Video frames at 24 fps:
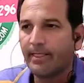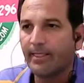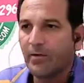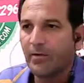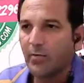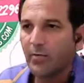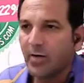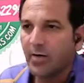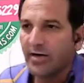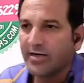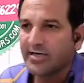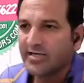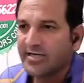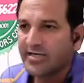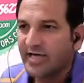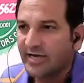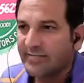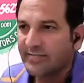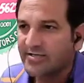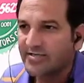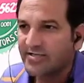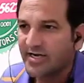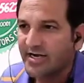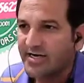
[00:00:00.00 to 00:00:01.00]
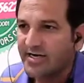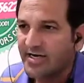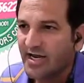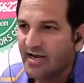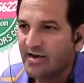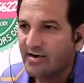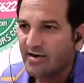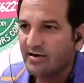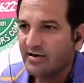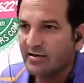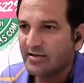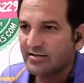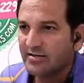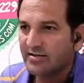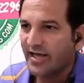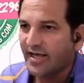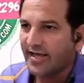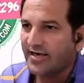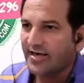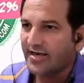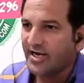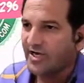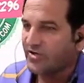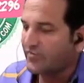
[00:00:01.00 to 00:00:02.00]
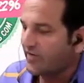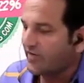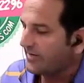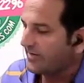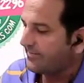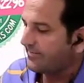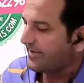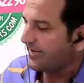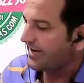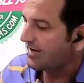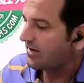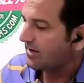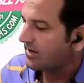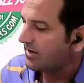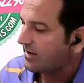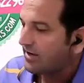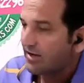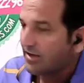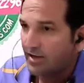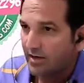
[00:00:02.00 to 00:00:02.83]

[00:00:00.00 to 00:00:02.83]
One term is written, then it will be